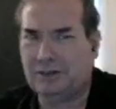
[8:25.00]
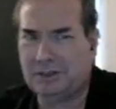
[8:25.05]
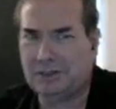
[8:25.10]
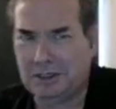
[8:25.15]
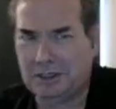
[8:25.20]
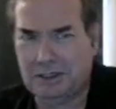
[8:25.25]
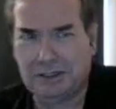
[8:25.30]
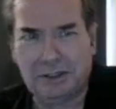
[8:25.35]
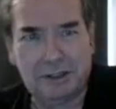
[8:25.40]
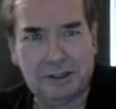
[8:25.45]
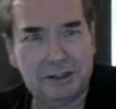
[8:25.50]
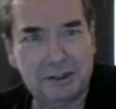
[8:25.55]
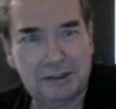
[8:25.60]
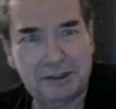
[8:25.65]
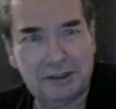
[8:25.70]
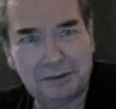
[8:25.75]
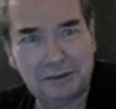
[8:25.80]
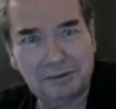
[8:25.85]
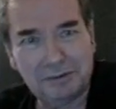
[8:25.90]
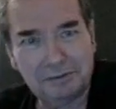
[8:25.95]
season,
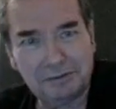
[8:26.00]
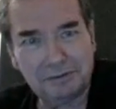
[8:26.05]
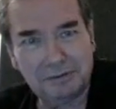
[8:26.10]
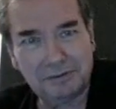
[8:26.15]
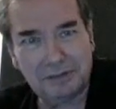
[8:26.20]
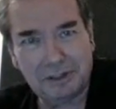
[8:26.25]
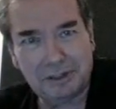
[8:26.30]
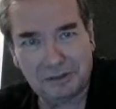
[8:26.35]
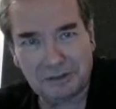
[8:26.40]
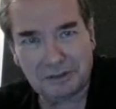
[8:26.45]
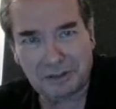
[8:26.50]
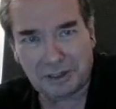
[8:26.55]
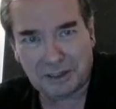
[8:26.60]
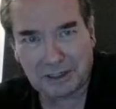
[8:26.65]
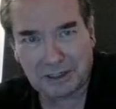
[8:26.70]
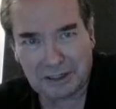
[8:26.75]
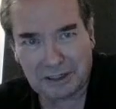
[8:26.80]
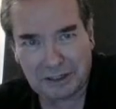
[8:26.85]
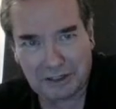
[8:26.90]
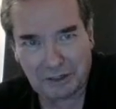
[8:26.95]
and it looks
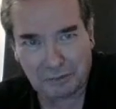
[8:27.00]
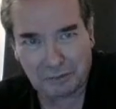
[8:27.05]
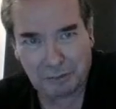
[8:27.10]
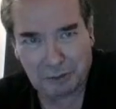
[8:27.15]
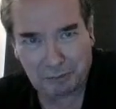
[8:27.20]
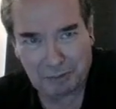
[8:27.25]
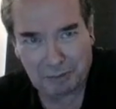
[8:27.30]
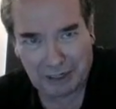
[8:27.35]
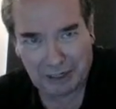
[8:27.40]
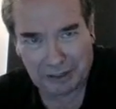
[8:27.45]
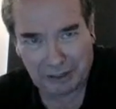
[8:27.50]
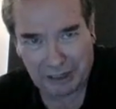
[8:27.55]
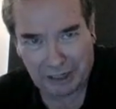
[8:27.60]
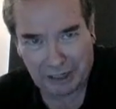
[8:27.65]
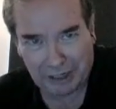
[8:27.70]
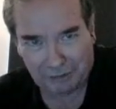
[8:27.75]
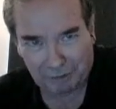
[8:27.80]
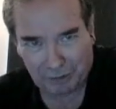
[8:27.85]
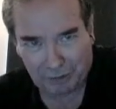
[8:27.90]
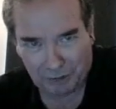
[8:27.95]
like he's going to be playing a
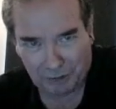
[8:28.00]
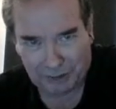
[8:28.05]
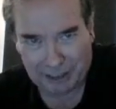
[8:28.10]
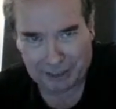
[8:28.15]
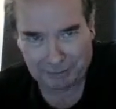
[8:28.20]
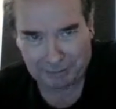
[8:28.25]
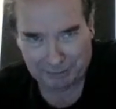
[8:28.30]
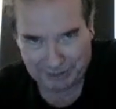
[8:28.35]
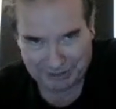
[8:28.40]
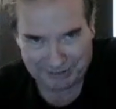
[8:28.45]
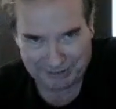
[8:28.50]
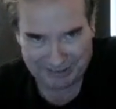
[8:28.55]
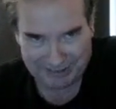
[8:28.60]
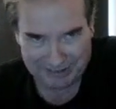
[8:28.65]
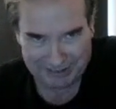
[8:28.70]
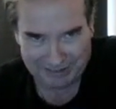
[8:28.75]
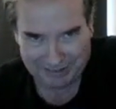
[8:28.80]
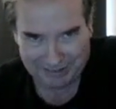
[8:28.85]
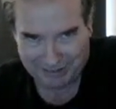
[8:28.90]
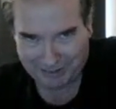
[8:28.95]
hell of a lot of games this
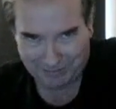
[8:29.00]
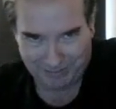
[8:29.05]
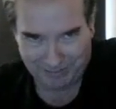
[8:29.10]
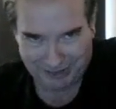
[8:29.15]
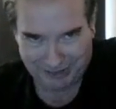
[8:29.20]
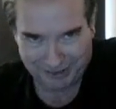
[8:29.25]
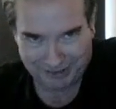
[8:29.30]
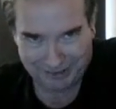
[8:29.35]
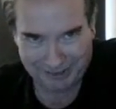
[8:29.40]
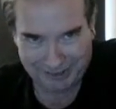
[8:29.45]
season as well.